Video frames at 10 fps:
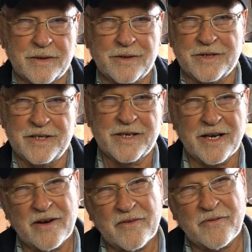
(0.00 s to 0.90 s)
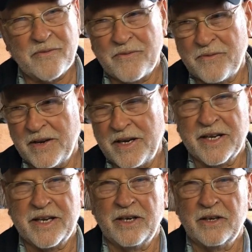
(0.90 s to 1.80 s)
because he's got a
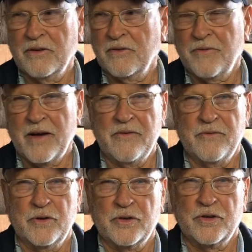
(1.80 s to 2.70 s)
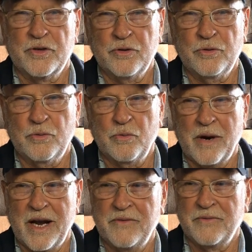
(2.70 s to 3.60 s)
finicky little 5'2"
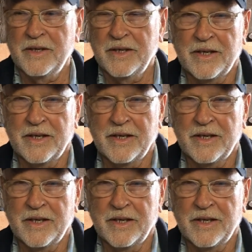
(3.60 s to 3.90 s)
wife,